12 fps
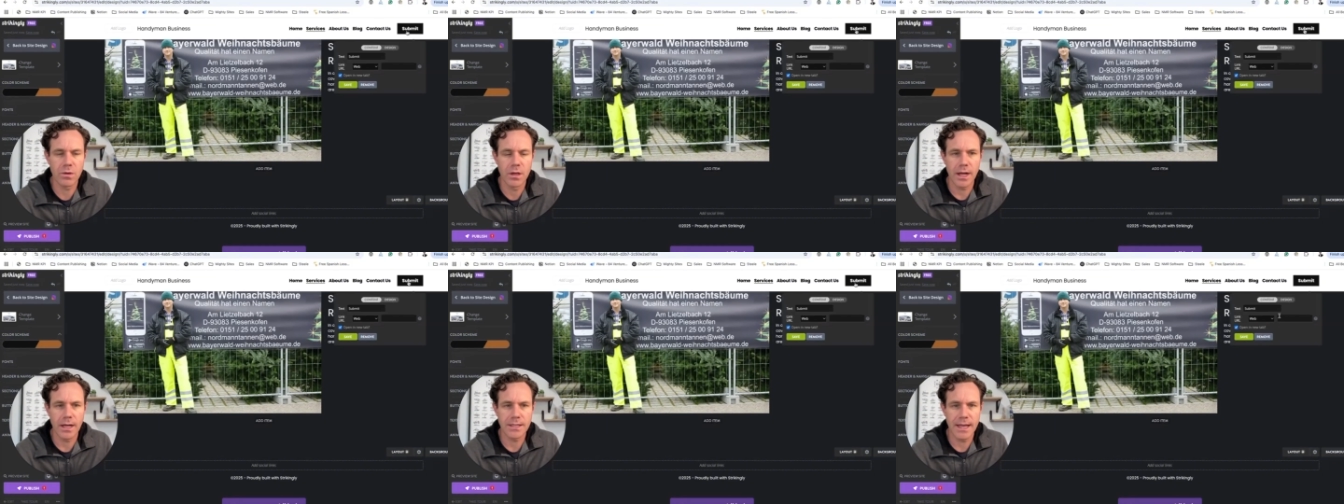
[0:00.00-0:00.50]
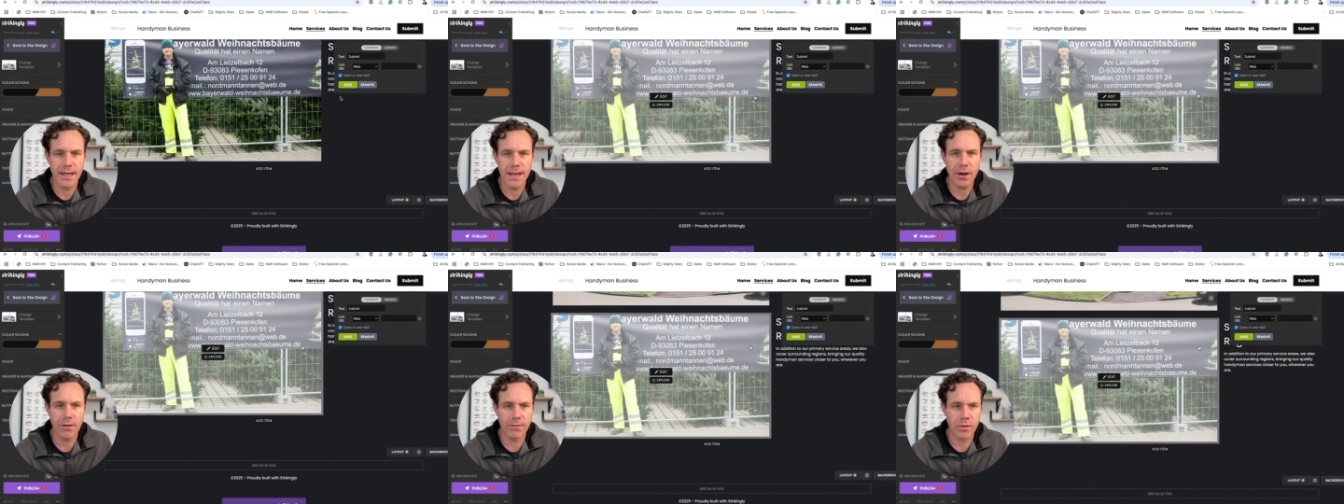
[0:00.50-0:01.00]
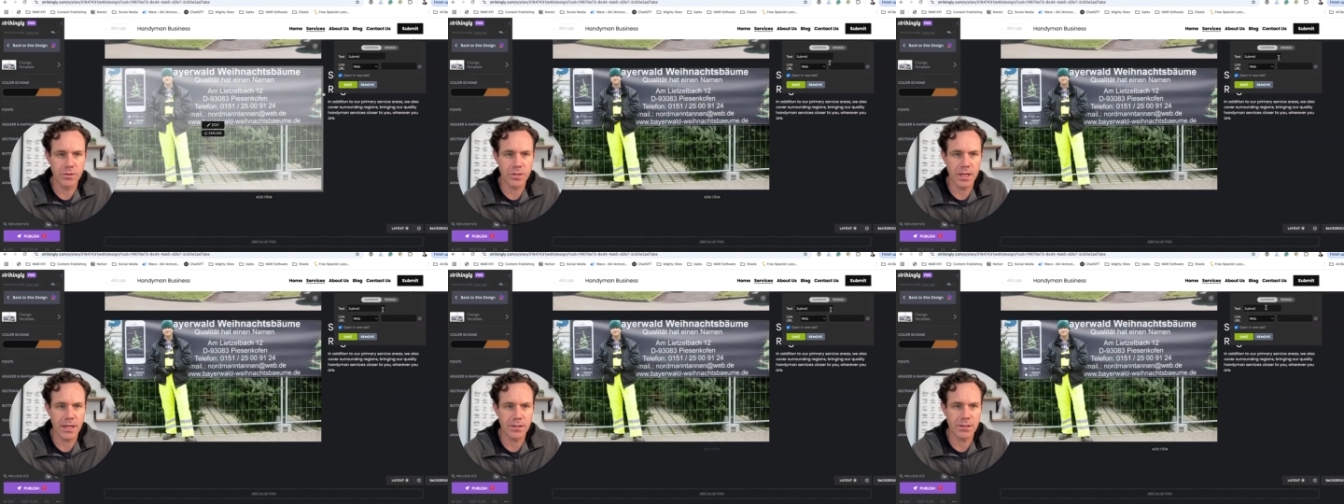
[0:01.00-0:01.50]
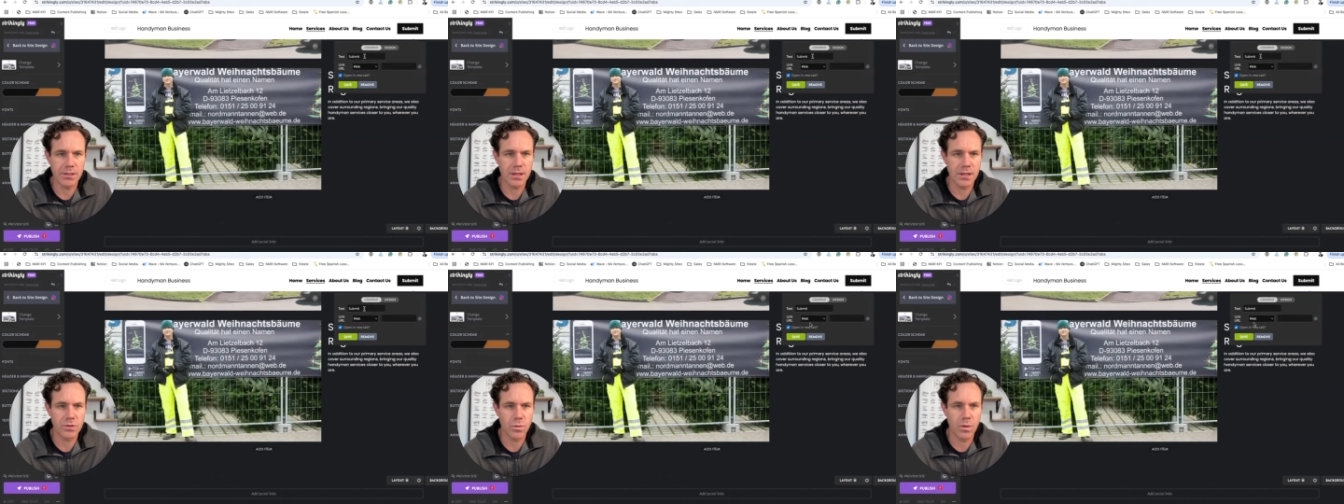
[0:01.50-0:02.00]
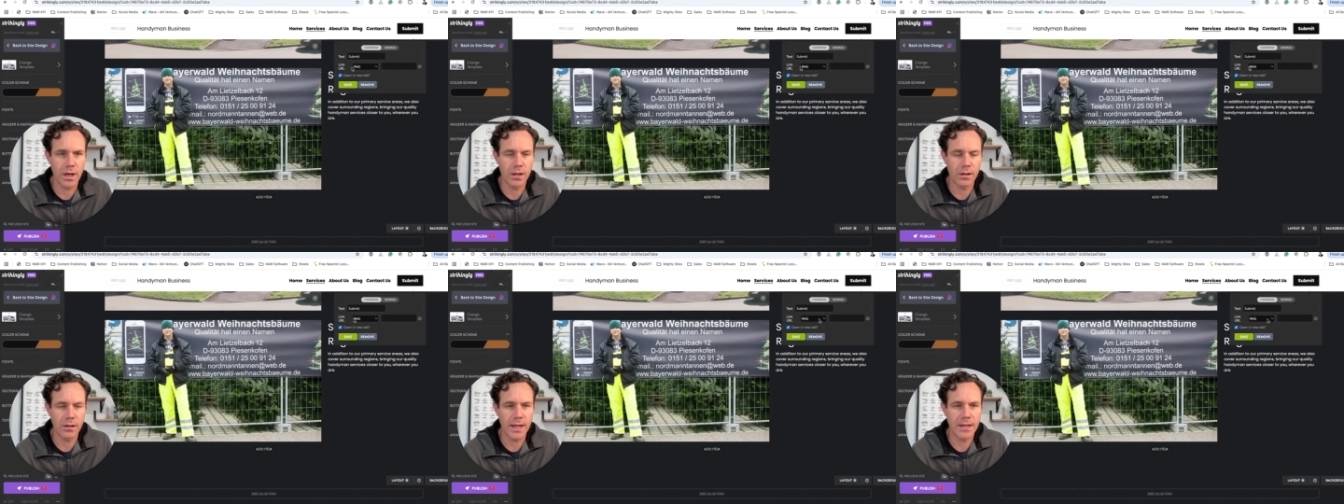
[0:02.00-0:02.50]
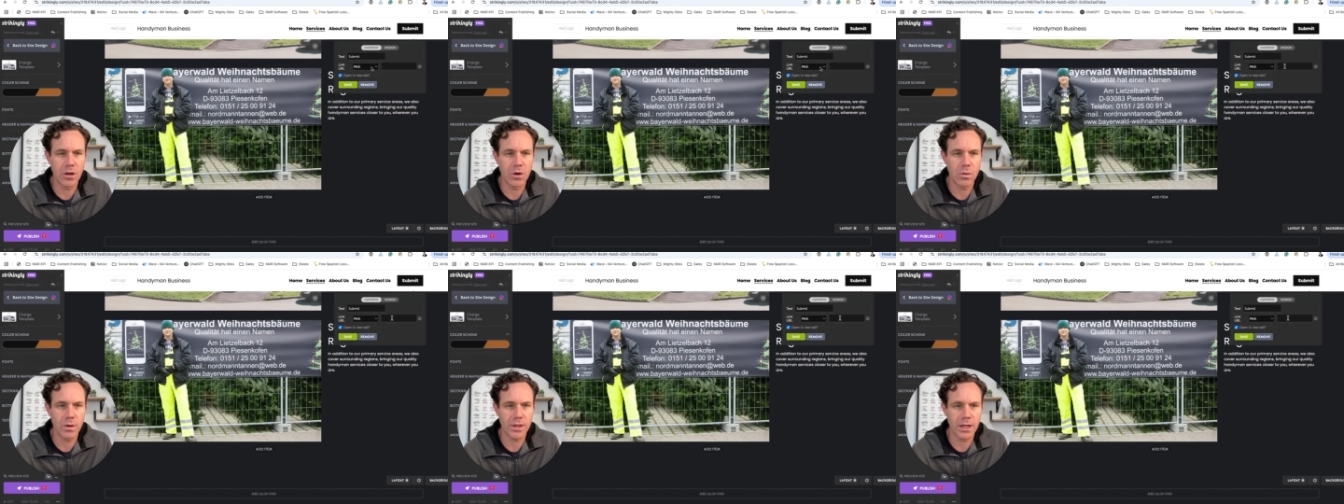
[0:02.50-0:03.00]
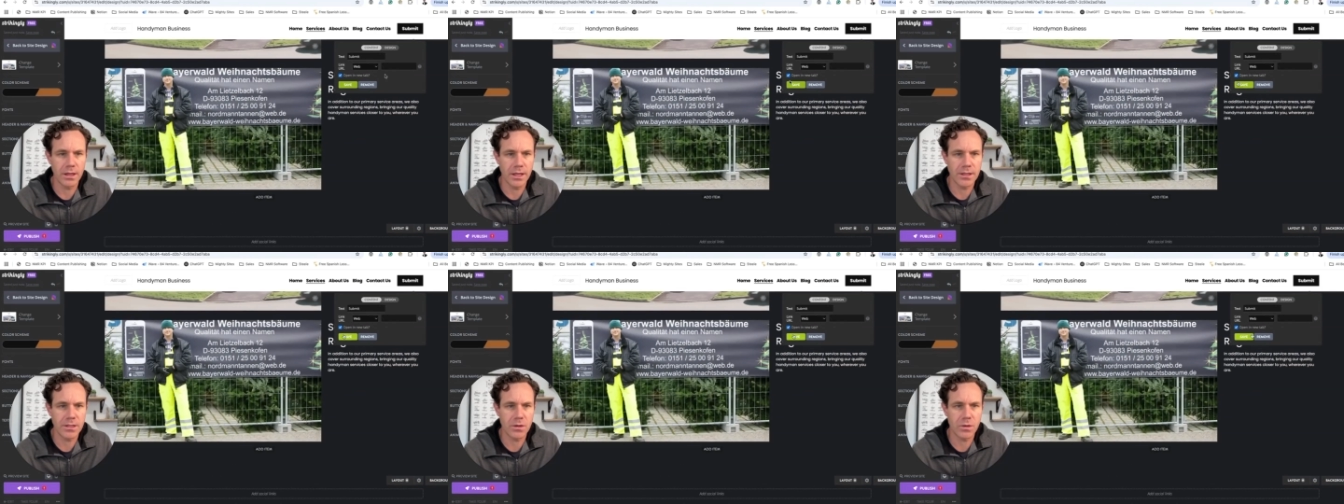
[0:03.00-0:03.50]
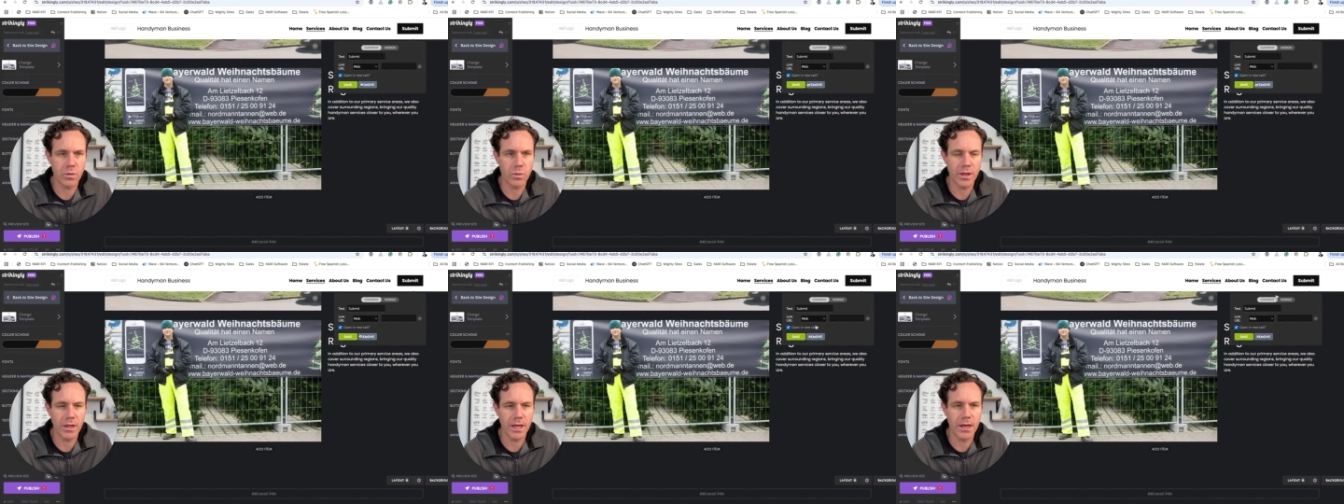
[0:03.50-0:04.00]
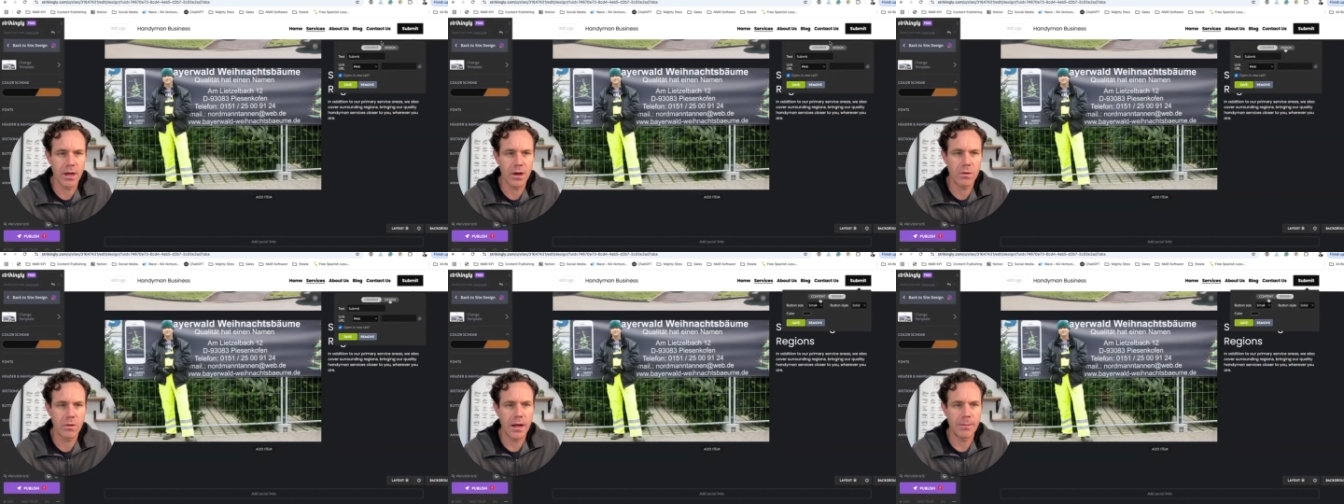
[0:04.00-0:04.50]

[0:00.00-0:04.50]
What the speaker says: take care of those things as well and know what they link to, where they go,